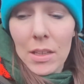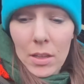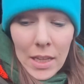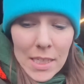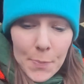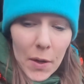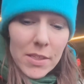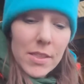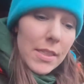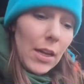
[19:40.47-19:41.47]
let's be
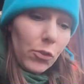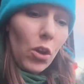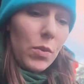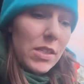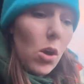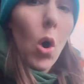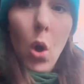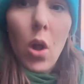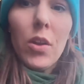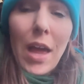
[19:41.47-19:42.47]
honest, they'll do this
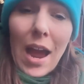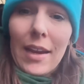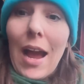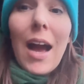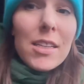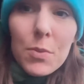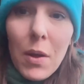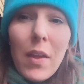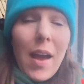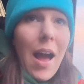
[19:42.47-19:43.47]
all night, as will
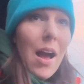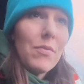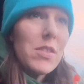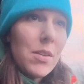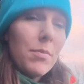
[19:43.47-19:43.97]
the calves.